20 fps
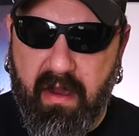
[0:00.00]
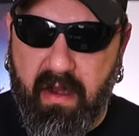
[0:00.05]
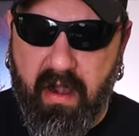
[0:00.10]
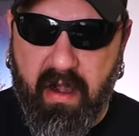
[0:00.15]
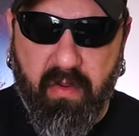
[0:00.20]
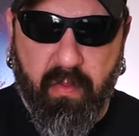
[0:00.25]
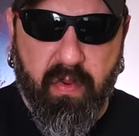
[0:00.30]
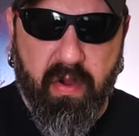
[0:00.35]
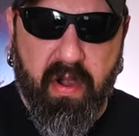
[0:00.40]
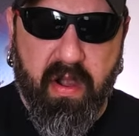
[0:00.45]

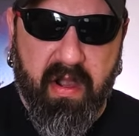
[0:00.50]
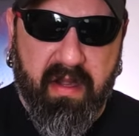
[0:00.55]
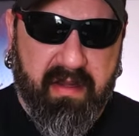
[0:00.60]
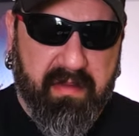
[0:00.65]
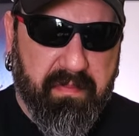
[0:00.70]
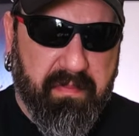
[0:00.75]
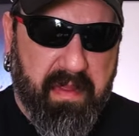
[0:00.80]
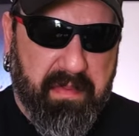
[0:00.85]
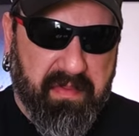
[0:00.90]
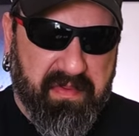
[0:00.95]

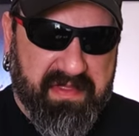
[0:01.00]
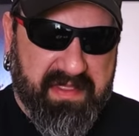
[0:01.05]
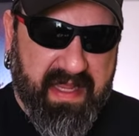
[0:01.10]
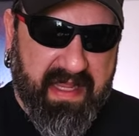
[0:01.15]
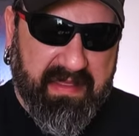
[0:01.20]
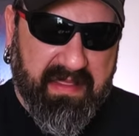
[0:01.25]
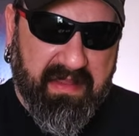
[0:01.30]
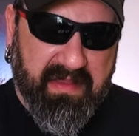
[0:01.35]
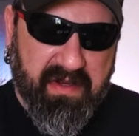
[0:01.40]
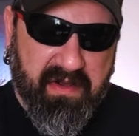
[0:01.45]
artwork, people
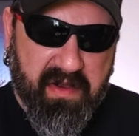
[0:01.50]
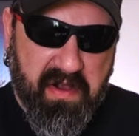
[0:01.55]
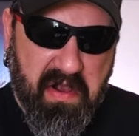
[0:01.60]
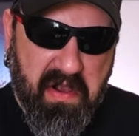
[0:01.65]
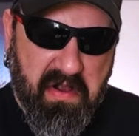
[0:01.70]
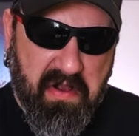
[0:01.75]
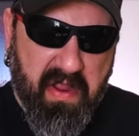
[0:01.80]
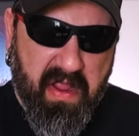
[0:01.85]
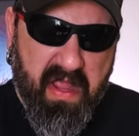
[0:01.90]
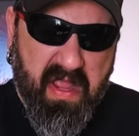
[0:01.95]
saying that there
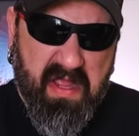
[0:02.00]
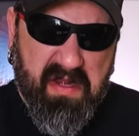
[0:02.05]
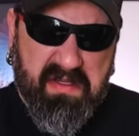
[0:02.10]
are